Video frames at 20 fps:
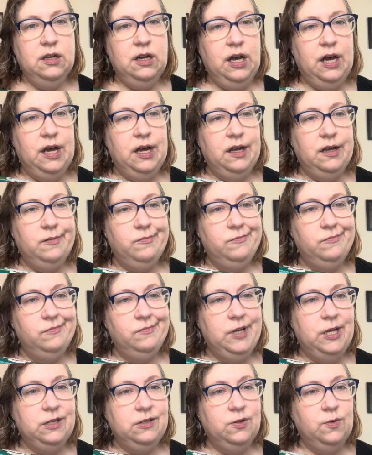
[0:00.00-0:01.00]
and
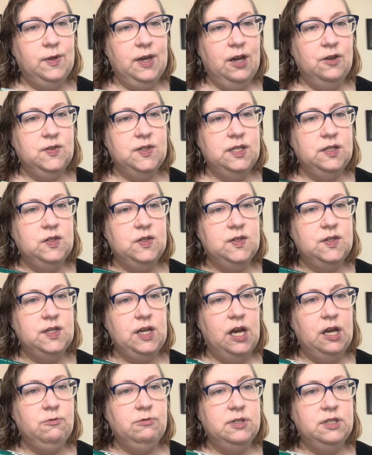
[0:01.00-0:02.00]
2000s,
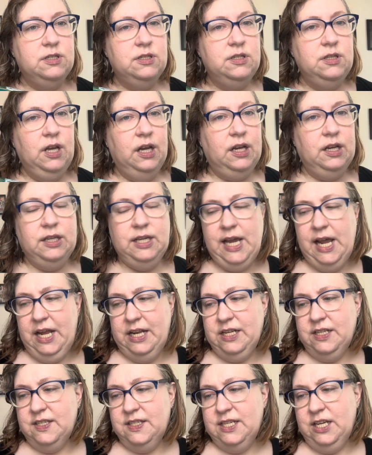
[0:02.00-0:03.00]
I was like a
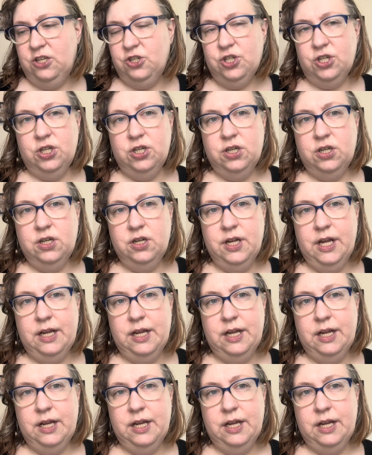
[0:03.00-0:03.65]
Aida stitcher,